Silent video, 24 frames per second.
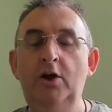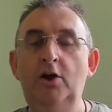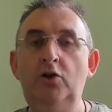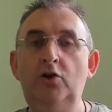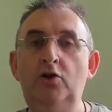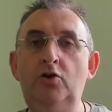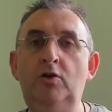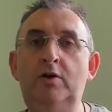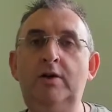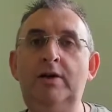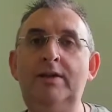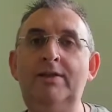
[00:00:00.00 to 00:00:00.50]

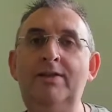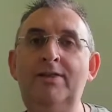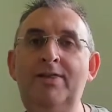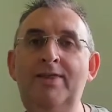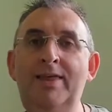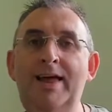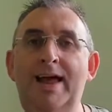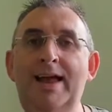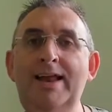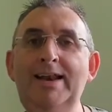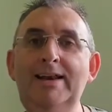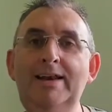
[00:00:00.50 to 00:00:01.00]
you can
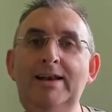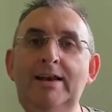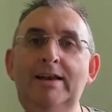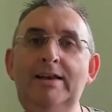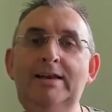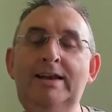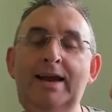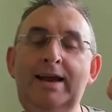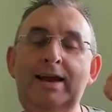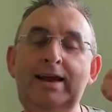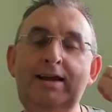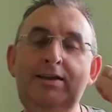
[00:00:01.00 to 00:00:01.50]
then
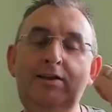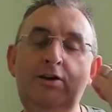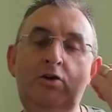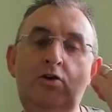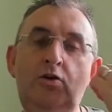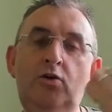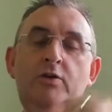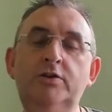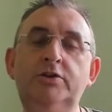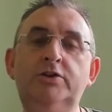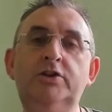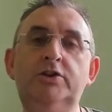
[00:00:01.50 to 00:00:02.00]
take the
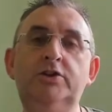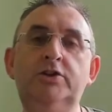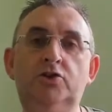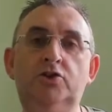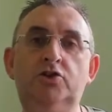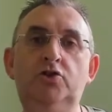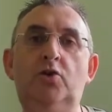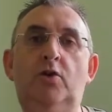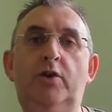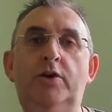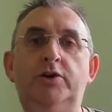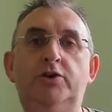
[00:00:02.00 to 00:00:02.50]
conscious
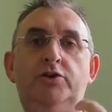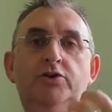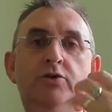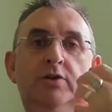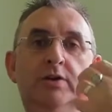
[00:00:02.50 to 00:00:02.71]
choice.